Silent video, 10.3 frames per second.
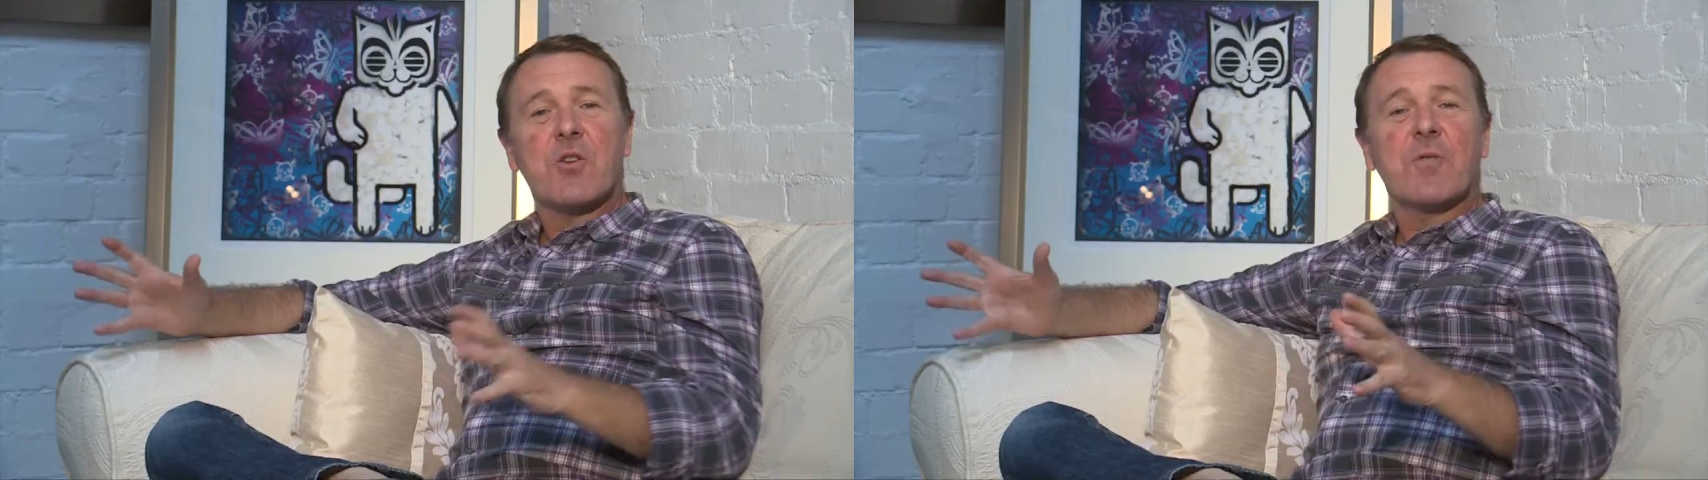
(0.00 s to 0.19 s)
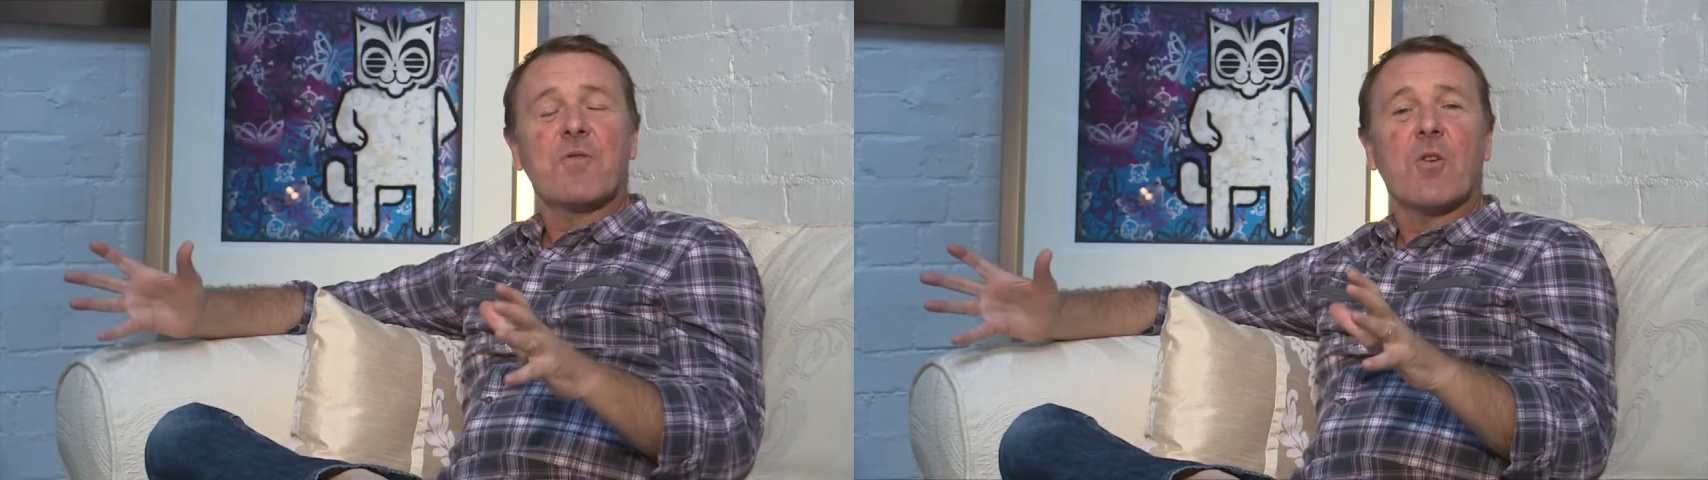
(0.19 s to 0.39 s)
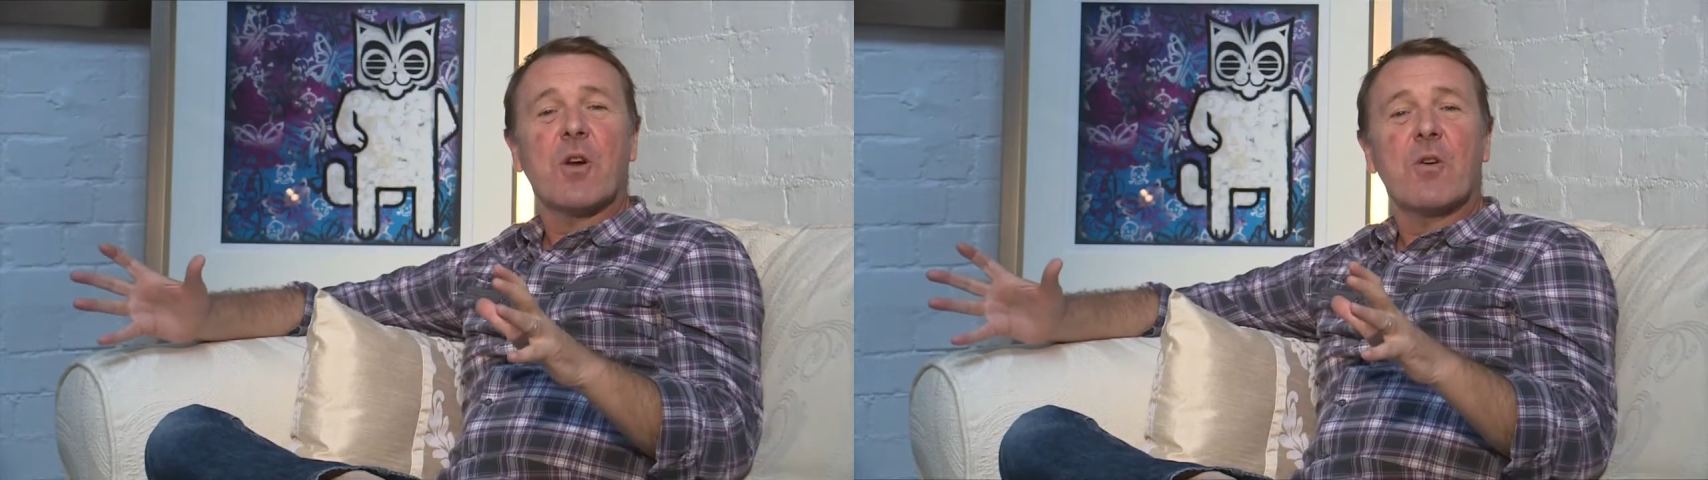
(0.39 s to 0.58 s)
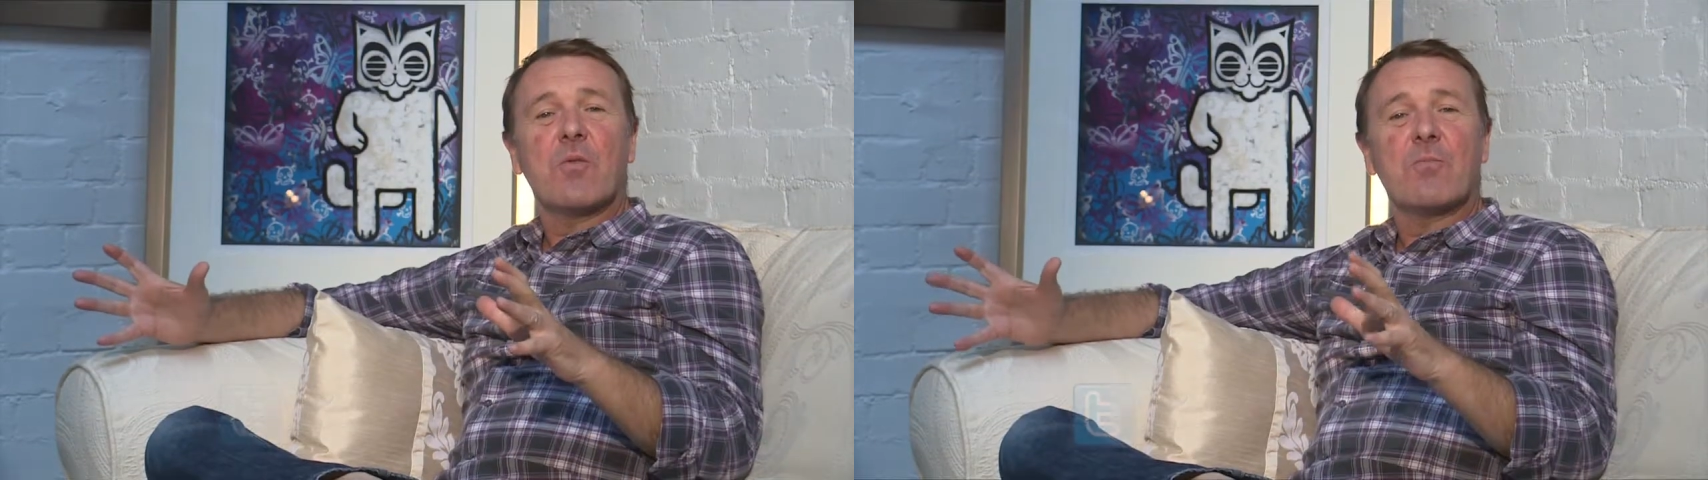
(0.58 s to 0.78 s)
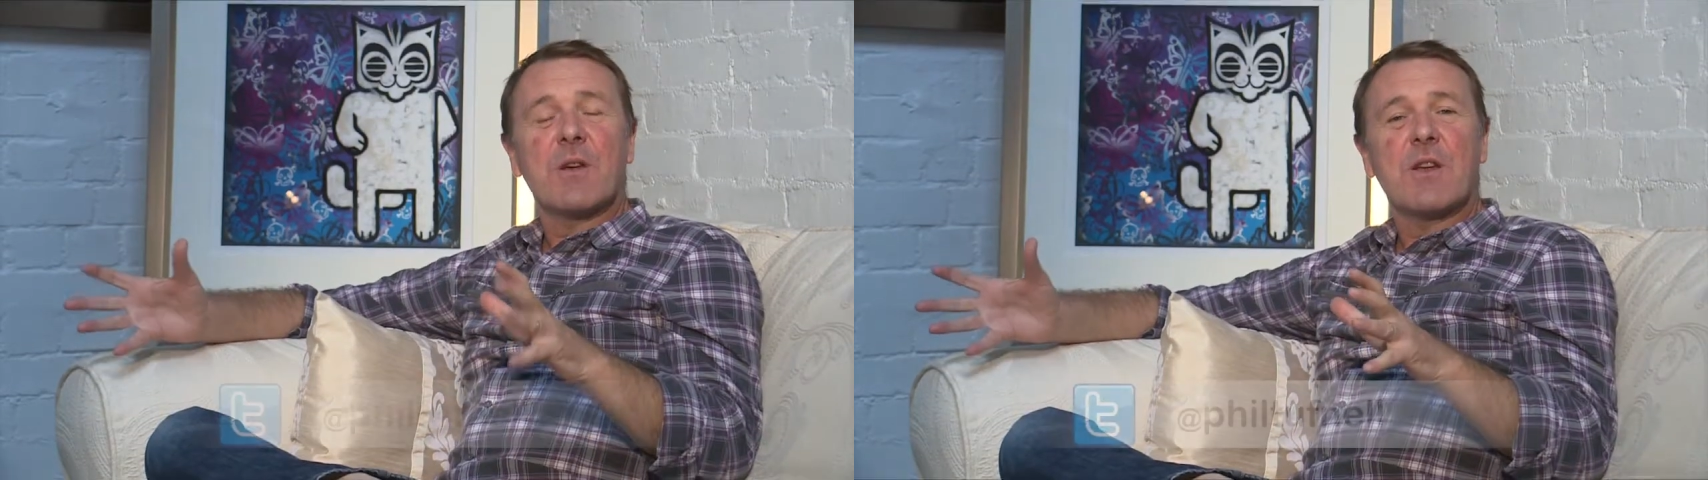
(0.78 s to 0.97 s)
You can
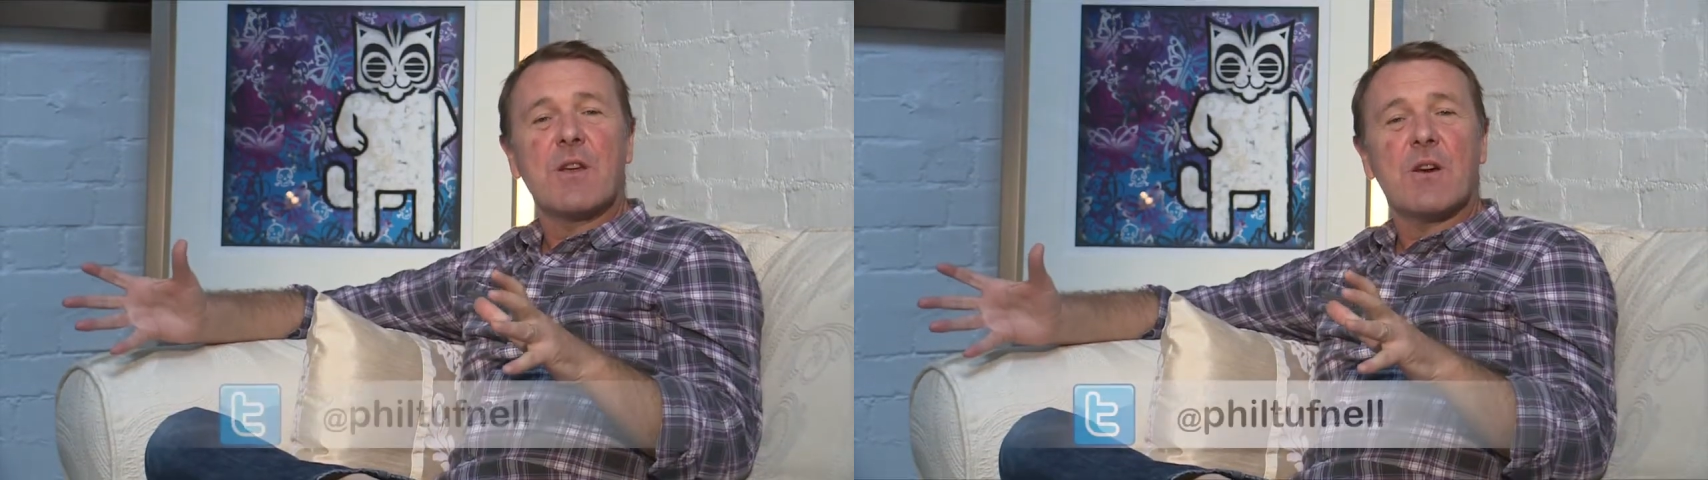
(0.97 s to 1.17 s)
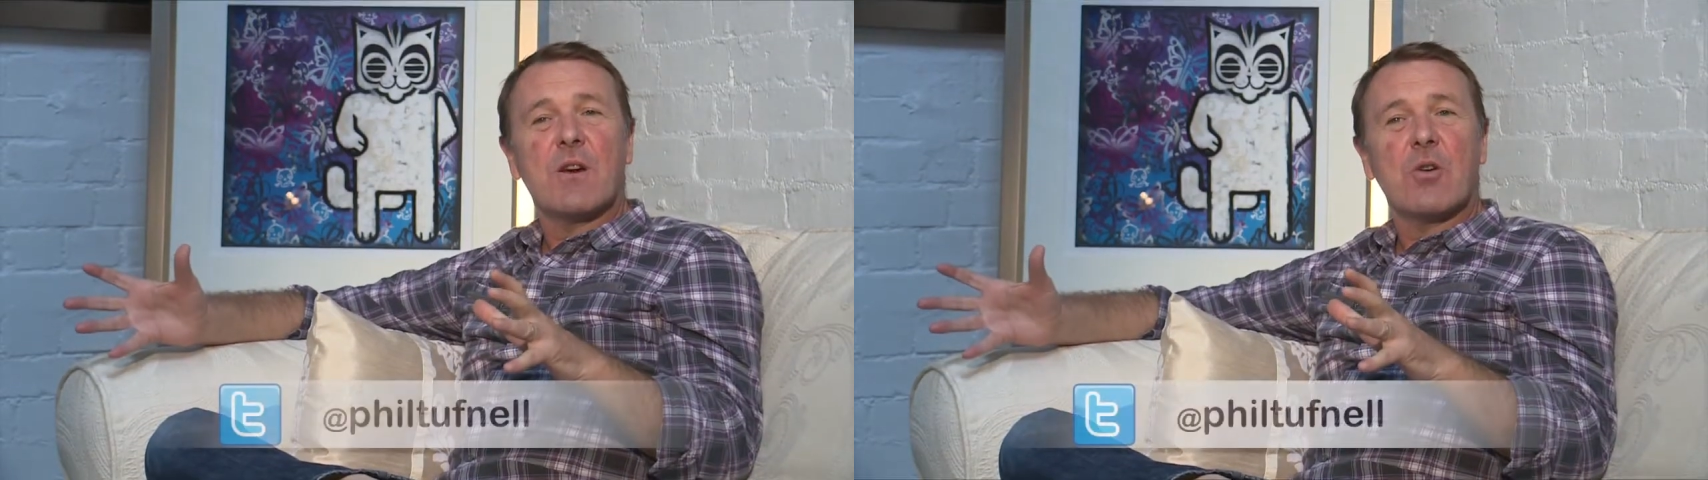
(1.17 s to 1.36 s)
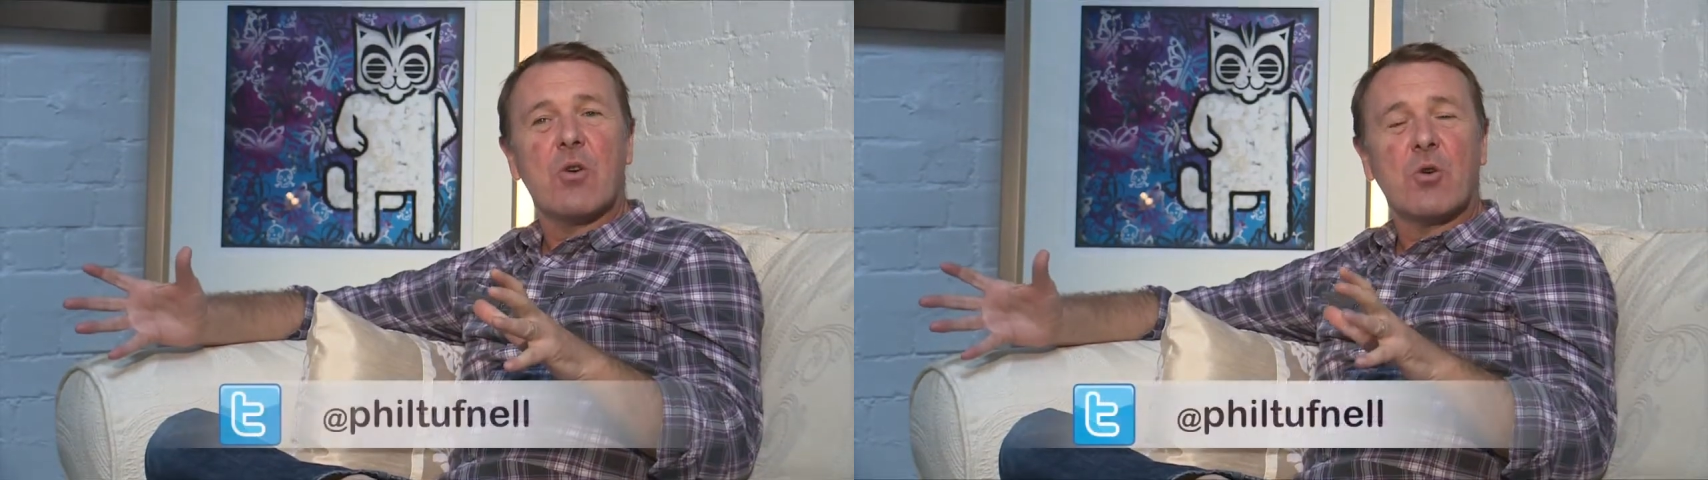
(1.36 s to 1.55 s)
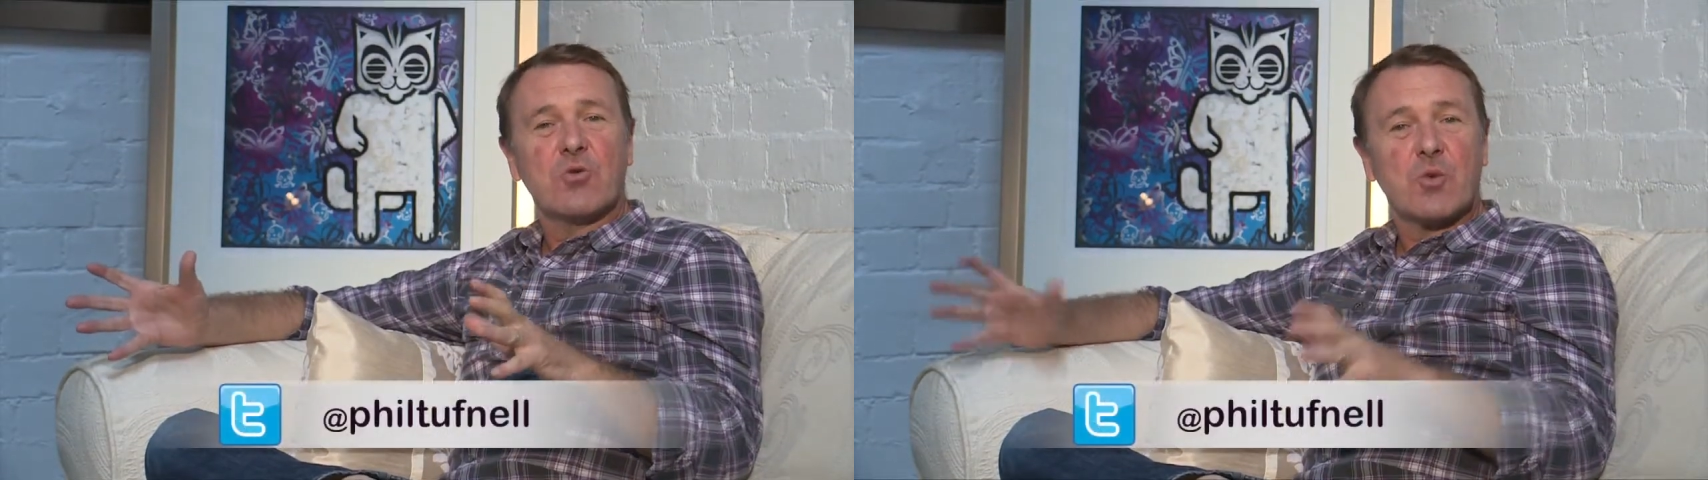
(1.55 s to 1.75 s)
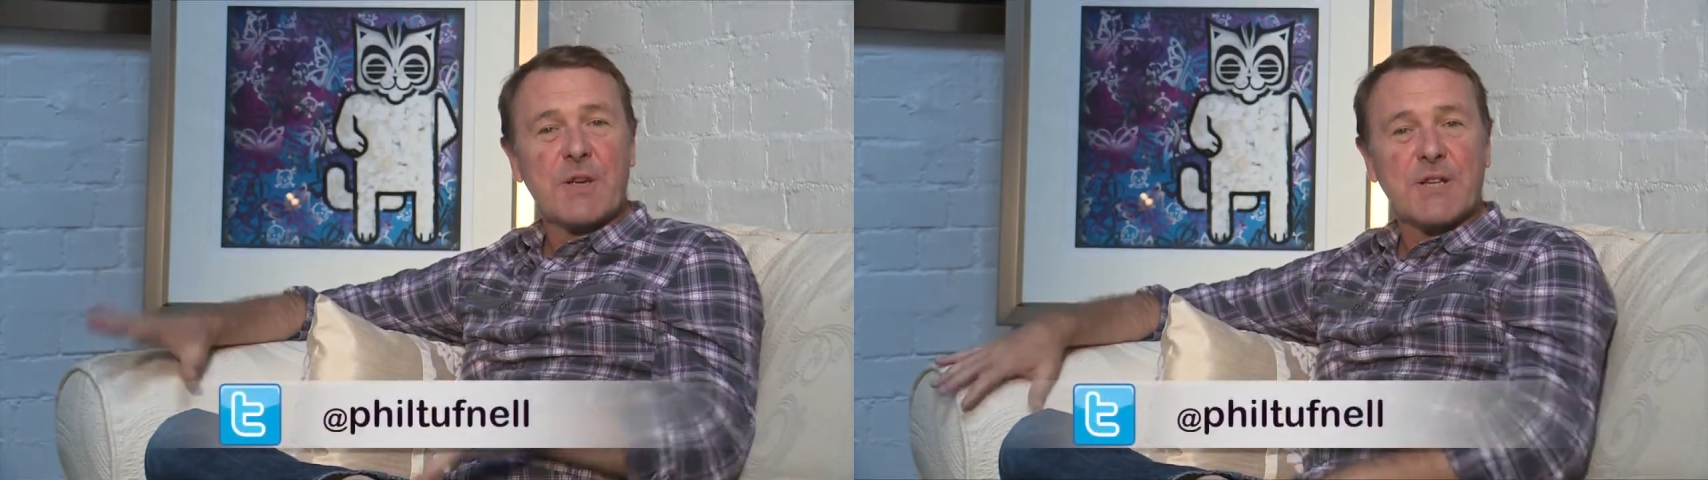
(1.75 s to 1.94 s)
follow me
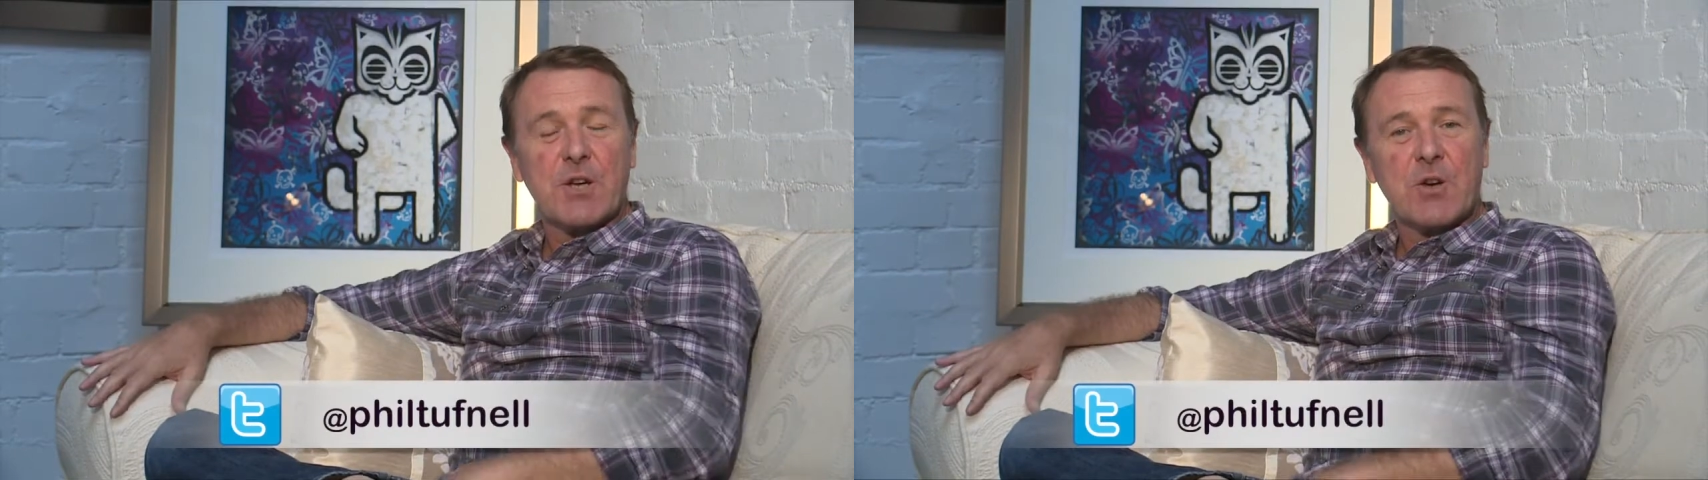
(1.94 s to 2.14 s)
on Twitter